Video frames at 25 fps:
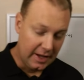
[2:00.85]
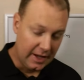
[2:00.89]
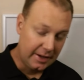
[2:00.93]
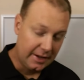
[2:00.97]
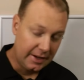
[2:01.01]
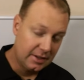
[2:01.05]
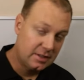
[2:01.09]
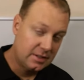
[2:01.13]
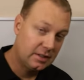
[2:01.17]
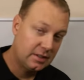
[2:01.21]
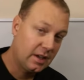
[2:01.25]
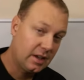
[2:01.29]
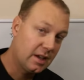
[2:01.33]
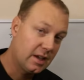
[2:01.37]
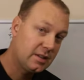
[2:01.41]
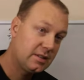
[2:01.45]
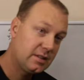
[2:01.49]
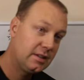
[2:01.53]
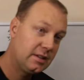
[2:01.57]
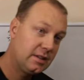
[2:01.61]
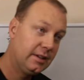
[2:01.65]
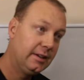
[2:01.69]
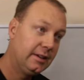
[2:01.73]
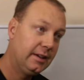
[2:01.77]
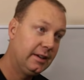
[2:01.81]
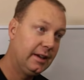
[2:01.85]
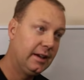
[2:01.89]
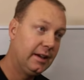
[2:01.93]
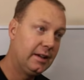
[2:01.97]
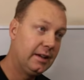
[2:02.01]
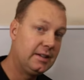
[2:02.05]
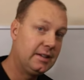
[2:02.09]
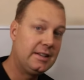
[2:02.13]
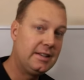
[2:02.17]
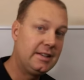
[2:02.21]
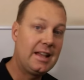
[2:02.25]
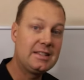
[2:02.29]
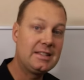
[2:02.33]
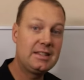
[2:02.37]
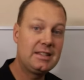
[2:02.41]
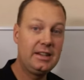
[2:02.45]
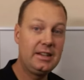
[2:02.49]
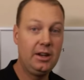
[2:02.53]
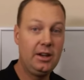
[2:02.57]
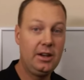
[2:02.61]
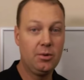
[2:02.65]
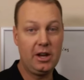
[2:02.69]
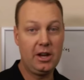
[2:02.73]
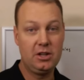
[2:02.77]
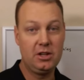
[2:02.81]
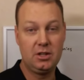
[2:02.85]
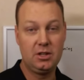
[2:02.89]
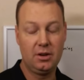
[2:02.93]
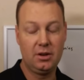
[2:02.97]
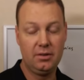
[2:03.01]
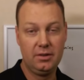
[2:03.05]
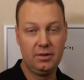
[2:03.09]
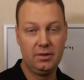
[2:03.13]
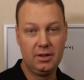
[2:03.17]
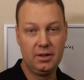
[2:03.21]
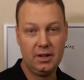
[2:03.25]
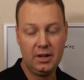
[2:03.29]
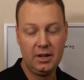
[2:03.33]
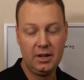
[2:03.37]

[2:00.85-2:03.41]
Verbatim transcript: I discussed uh, density ratio.